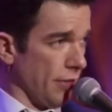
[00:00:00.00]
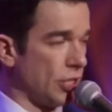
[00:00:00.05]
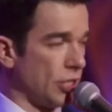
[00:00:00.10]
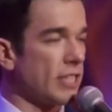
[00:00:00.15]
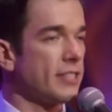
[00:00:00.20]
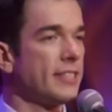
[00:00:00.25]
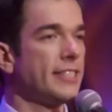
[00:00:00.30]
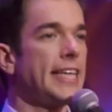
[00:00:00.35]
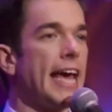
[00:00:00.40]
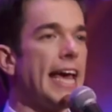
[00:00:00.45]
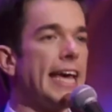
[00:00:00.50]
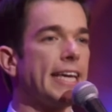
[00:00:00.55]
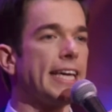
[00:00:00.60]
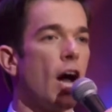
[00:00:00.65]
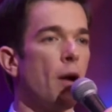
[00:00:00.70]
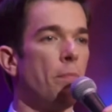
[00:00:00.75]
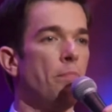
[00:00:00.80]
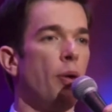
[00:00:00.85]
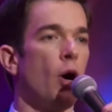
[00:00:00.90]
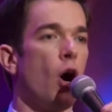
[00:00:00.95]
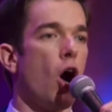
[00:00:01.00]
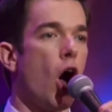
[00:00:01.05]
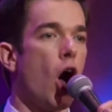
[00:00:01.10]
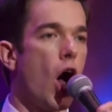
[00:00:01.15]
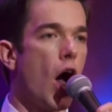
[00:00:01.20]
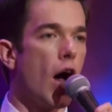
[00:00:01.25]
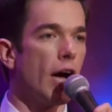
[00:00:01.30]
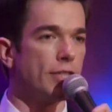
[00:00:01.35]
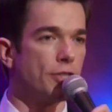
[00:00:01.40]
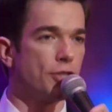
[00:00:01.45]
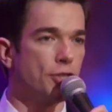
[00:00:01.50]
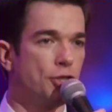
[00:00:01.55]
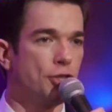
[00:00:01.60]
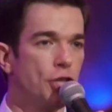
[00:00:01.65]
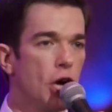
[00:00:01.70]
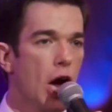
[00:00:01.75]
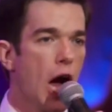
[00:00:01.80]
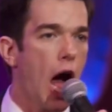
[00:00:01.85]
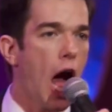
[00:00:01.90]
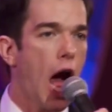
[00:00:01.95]
just take a pause,
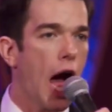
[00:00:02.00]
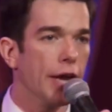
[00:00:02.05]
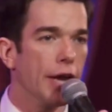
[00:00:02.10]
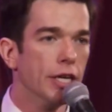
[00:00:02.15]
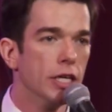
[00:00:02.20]
John.